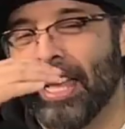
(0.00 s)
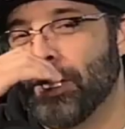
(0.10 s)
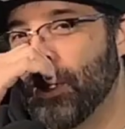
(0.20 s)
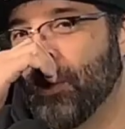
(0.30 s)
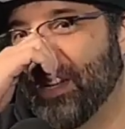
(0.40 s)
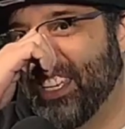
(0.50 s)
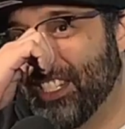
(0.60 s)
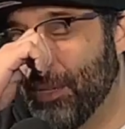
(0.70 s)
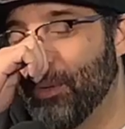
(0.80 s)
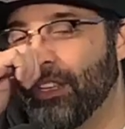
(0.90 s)
So
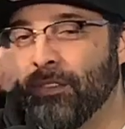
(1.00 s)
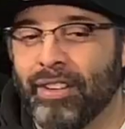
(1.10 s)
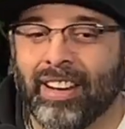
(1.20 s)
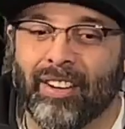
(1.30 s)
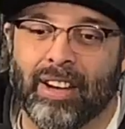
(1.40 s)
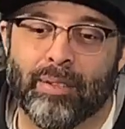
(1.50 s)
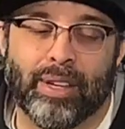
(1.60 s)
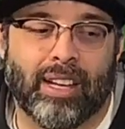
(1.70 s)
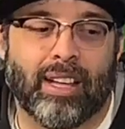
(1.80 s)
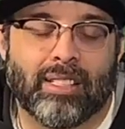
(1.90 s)
it's a really fun area,
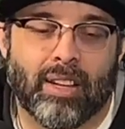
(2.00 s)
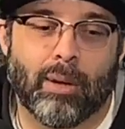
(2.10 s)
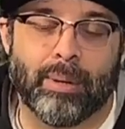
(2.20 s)
really nice area.